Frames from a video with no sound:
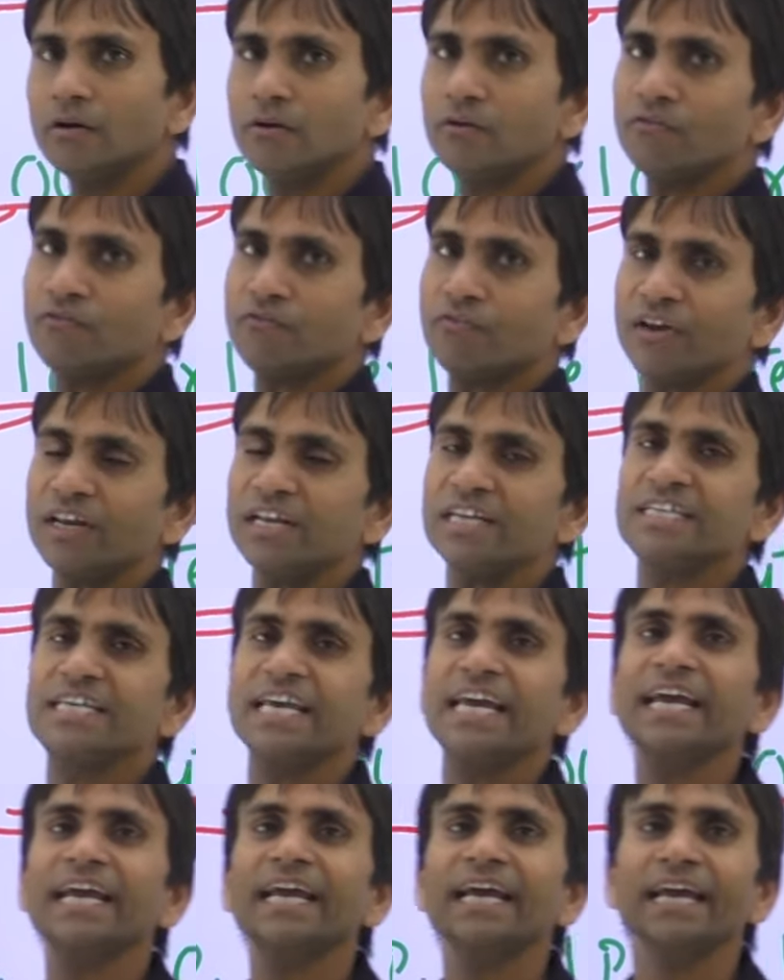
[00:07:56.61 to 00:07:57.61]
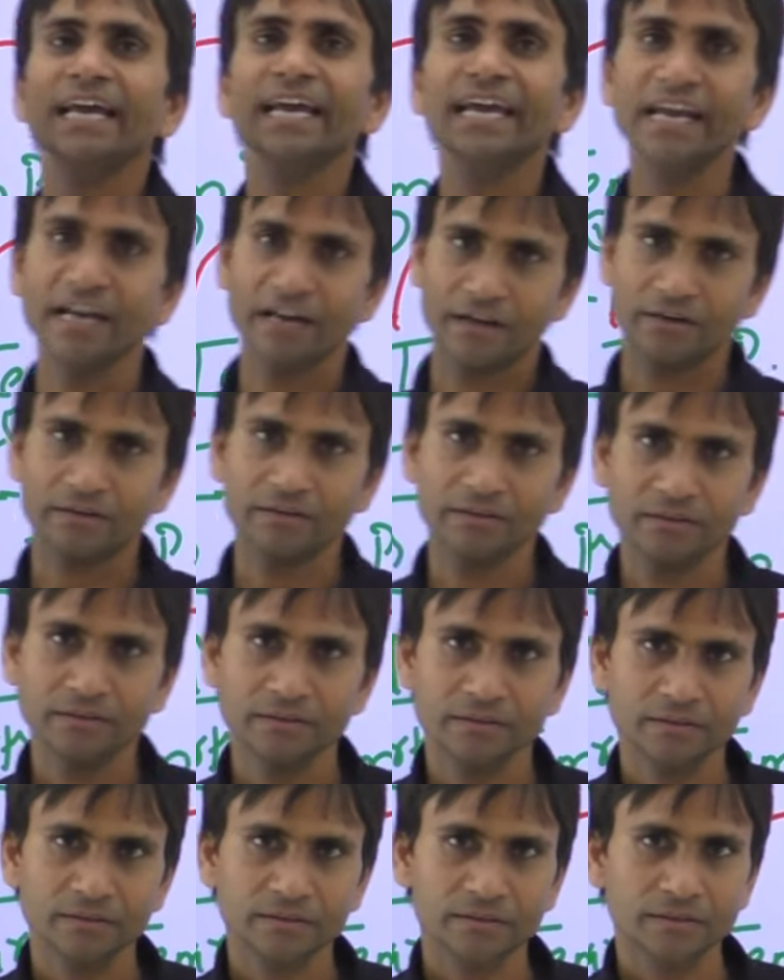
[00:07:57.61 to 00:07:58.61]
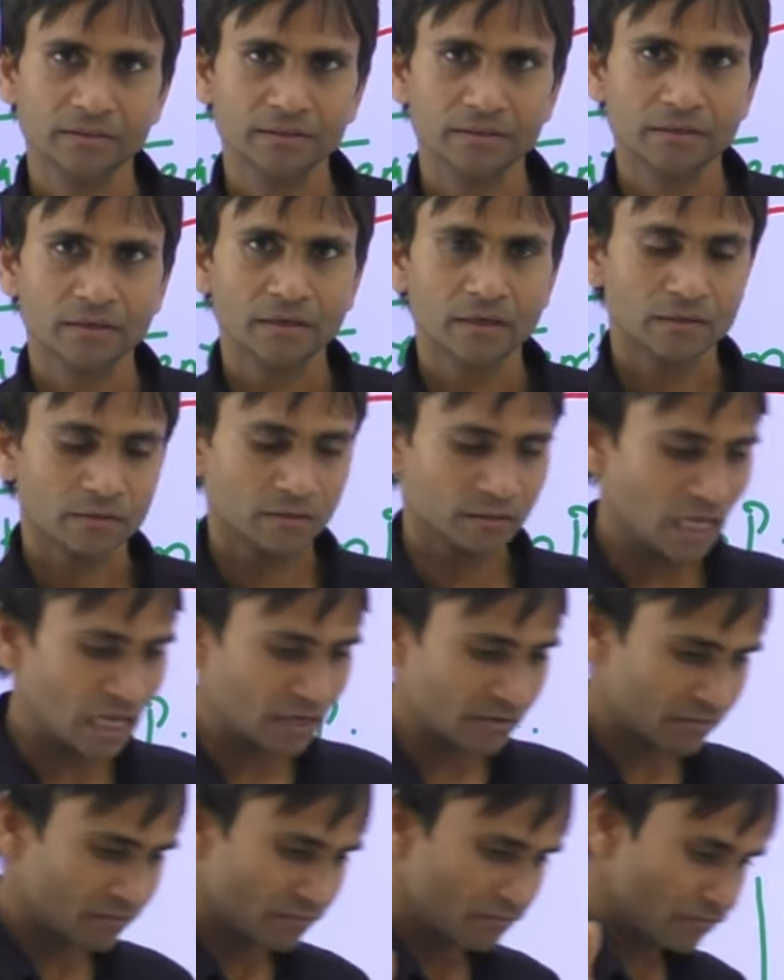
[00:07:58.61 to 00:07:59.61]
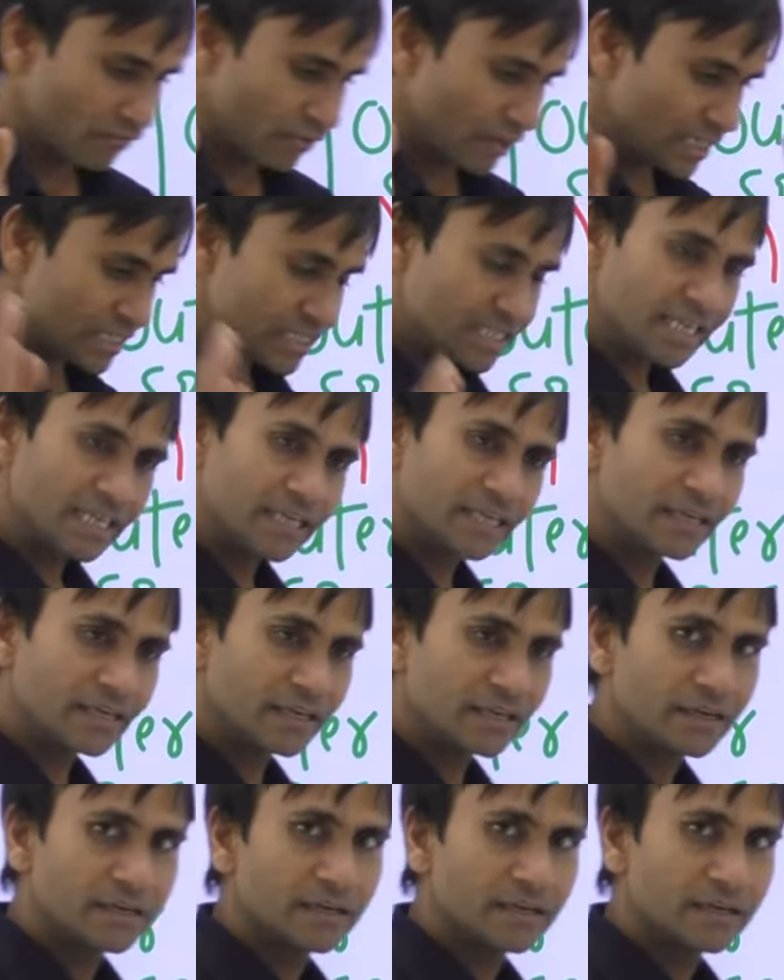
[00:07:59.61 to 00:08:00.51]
freezing air. So then freezing